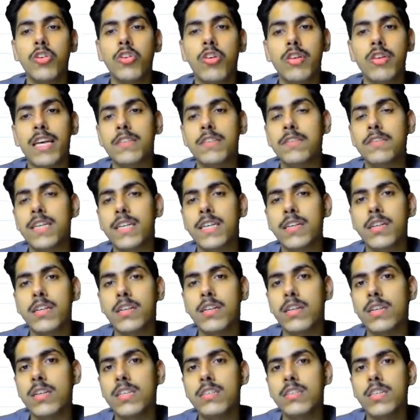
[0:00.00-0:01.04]
As we can clearly
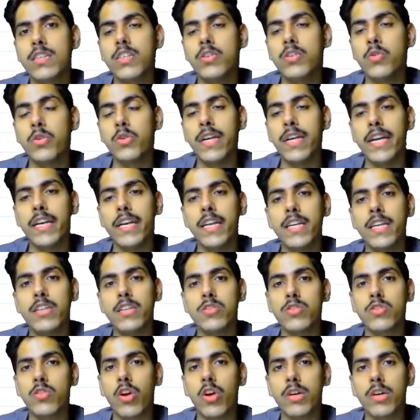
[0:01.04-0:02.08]
see, node 18 is
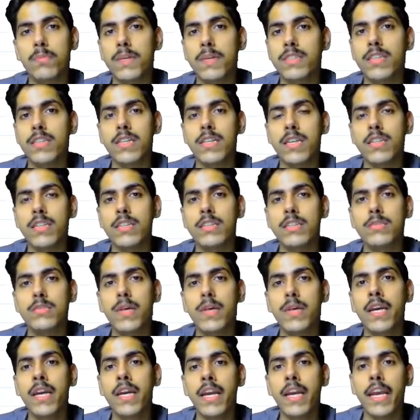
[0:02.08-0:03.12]
not present in
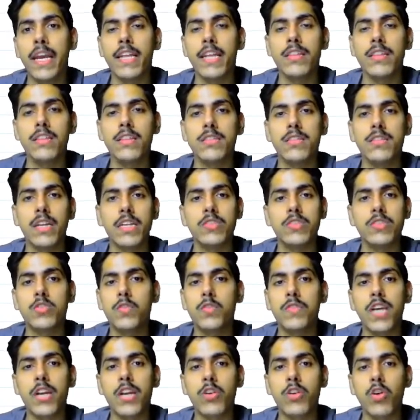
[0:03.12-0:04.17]
this range, so we are
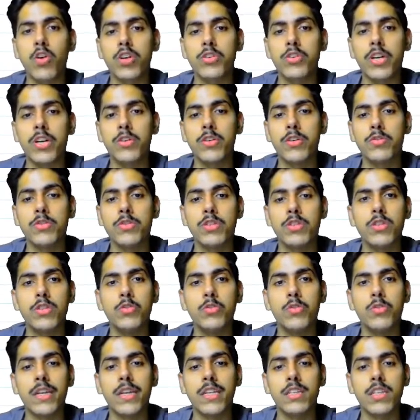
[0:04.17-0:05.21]
not going to do
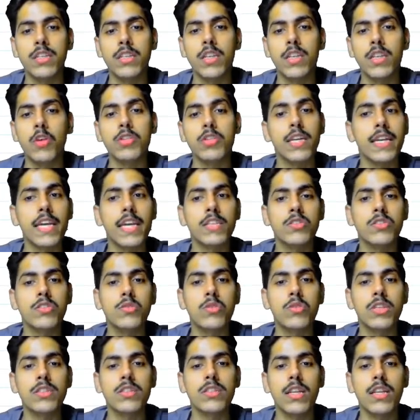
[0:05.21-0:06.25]
anything. Now the next node is
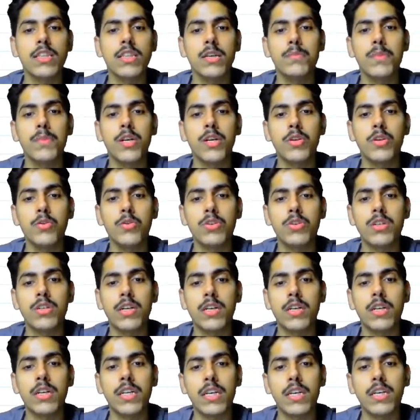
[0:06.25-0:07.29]
nothing but node
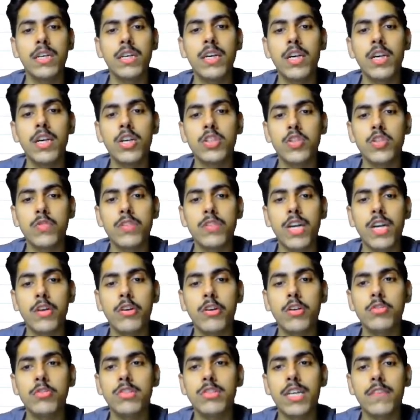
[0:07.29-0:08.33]
30. So we are going to
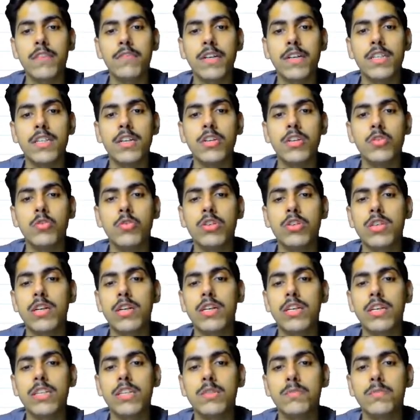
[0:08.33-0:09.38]
check whether node 30
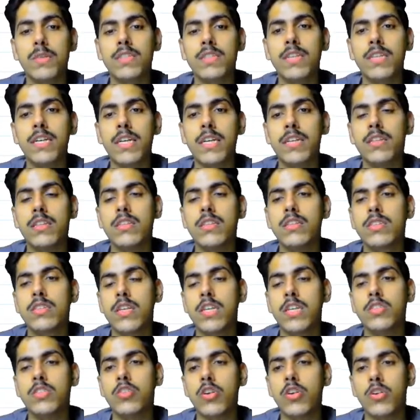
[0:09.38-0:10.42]
is present in this range
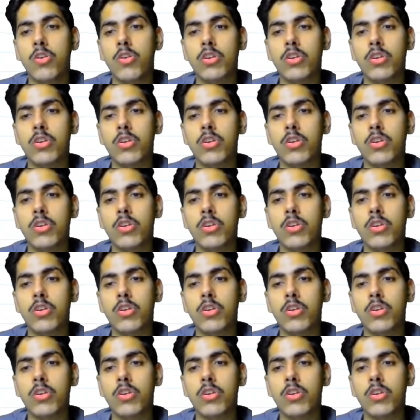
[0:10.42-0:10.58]
or not.